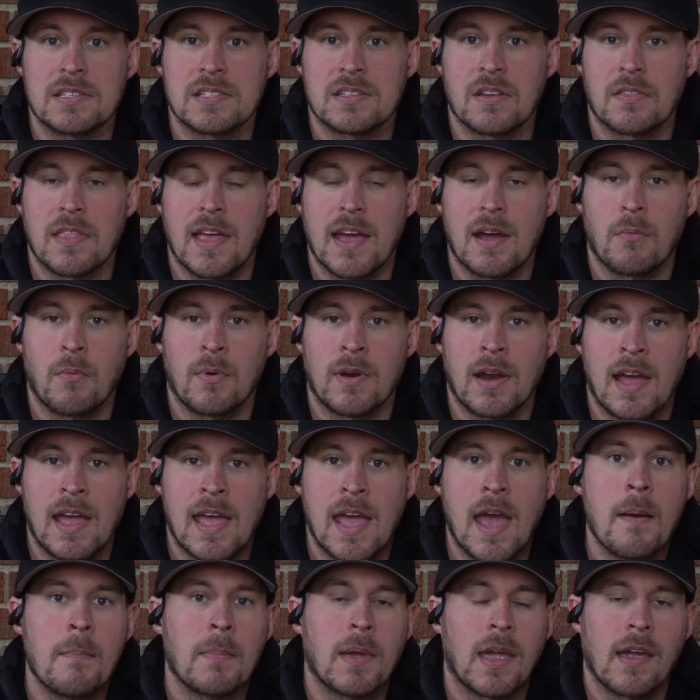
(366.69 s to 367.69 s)
so that when I
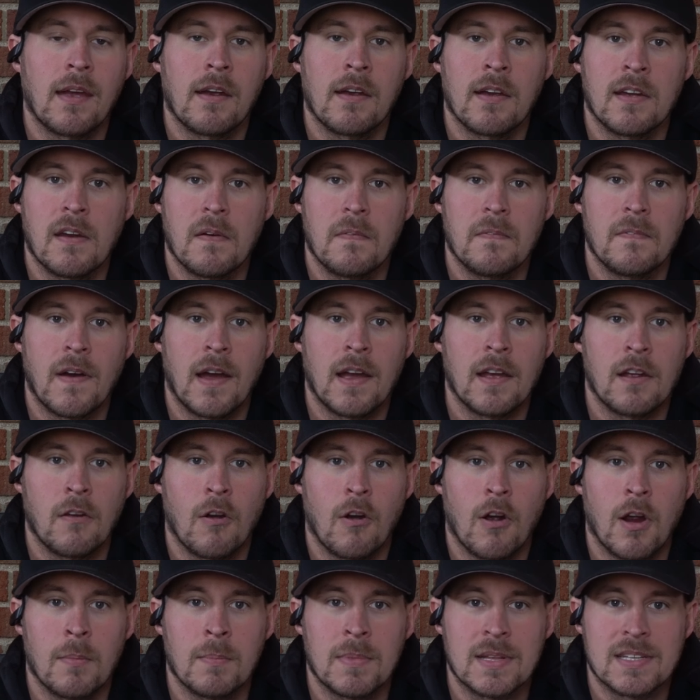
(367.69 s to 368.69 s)
am carrying a
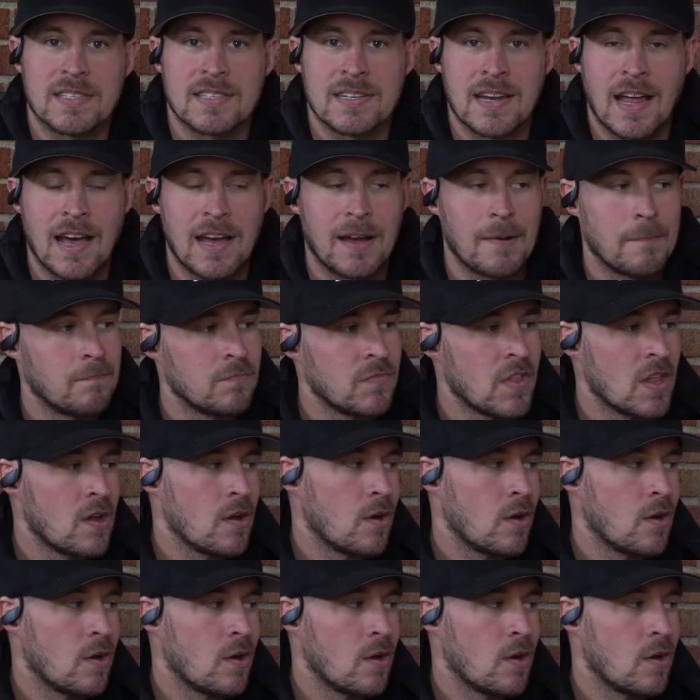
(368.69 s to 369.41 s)
firearm, it's not,